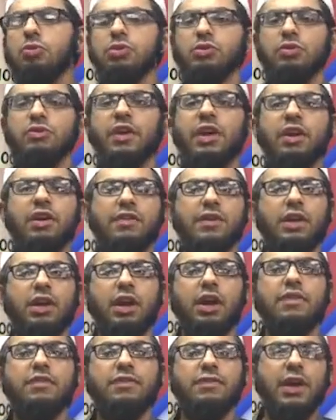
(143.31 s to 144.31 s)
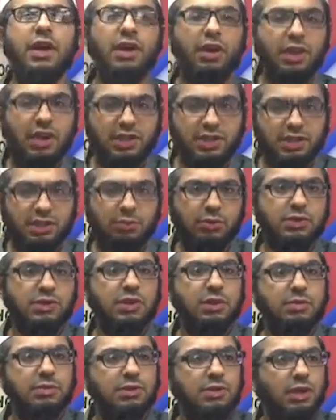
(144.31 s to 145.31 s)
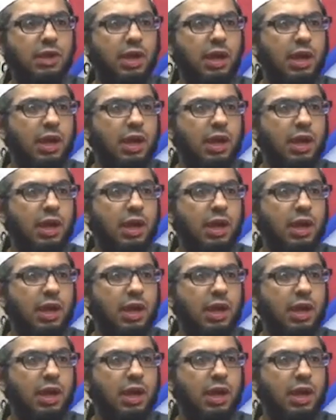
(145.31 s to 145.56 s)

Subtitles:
which were very, very unfair against the Muslims.